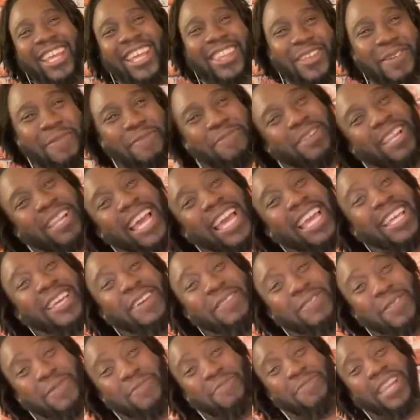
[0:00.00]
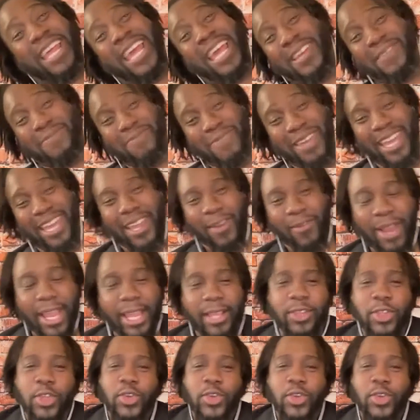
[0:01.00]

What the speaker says: the plight of the black man, right?